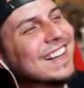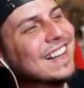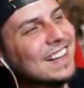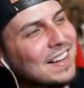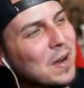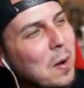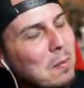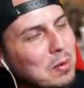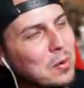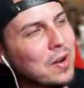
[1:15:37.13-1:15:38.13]
Oh
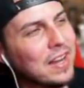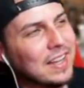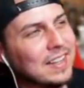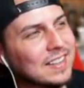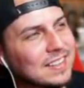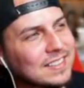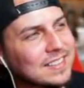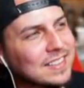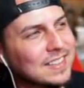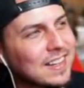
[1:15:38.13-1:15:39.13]
boy,
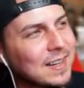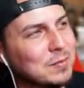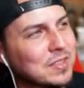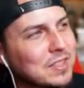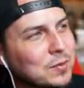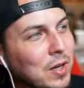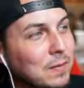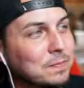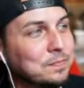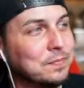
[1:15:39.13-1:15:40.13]
good times.
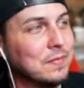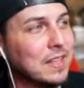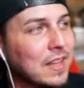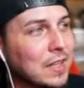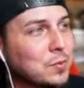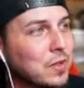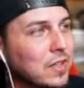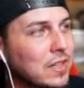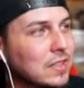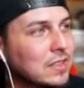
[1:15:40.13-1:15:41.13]
Well, that's what it
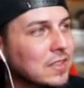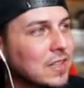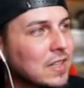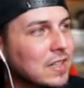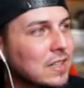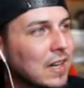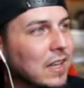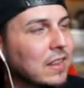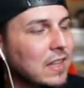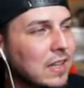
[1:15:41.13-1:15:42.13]
is. I
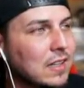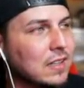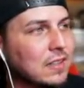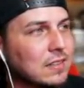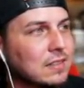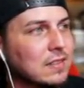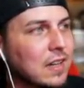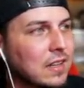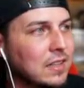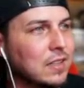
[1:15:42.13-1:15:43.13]
think
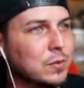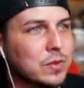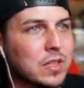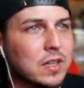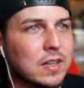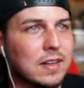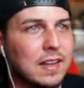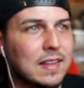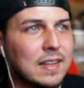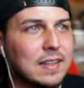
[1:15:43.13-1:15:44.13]
this was good. I
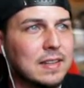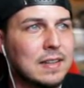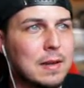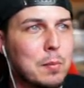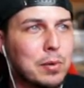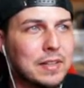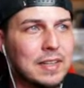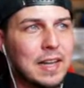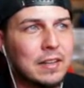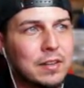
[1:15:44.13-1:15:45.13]
think putting
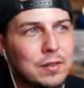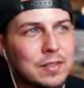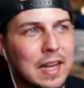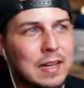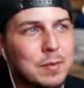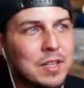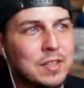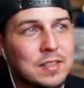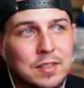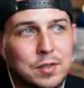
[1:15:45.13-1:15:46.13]
together those
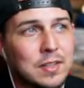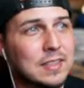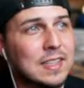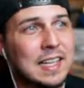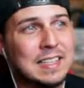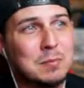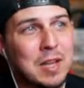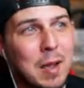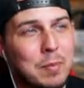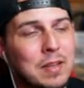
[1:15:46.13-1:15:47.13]
animations, as you can see, as I'm
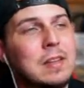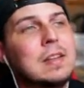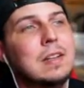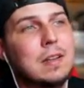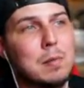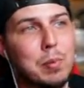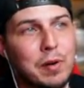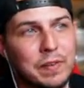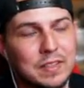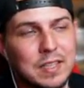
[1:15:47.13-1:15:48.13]
yapping, they're in
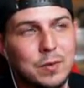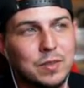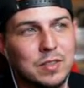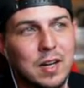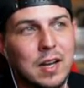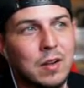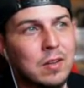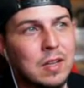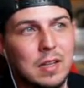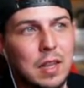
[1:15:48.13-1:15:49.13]
perfect sequence right now.
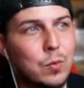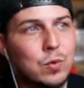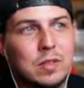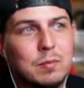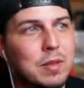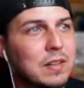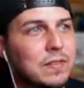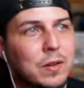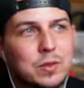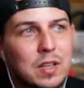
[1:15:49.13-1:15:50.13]
They wouldn't be if
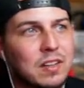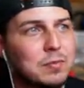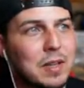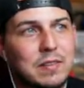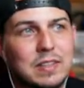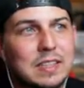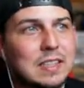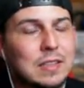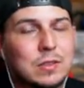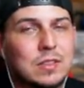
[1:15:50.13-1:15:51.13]
I was off by even a
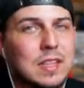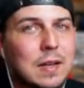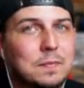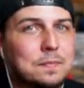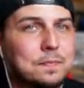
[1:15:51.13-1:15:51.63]
single step.